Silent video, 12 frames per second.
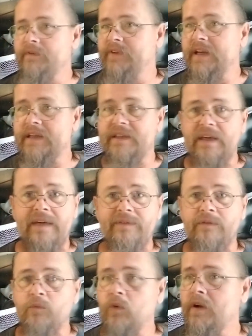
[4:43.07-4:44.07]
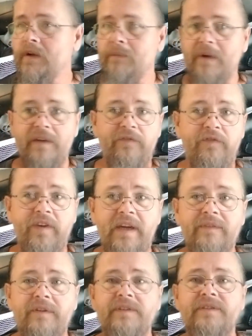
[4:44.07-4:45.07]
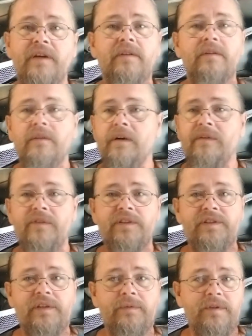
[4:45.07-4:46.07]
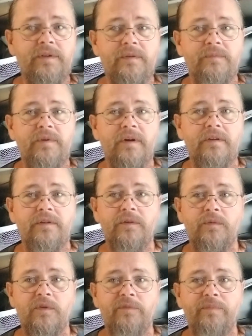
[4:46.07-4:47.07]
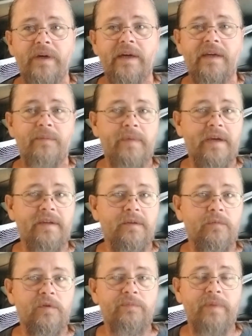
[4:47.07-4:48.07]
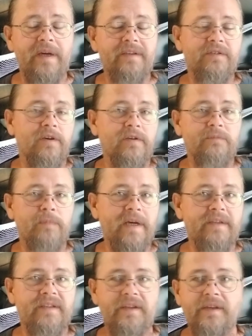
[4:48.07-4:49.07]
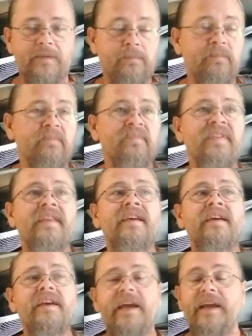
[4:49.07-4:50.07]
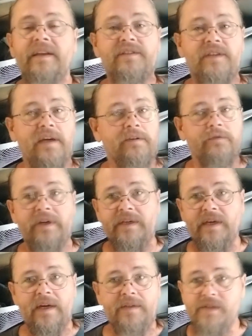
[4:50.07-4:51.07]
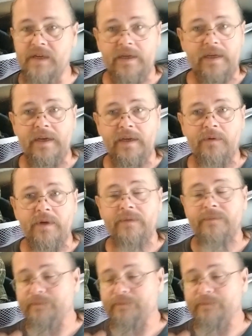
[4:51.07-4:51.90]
Van Kevin, one of my favorites. I love listening to him talk to the Wolfpack and making the Wolfpack talk back to him. And he's got great content anyway.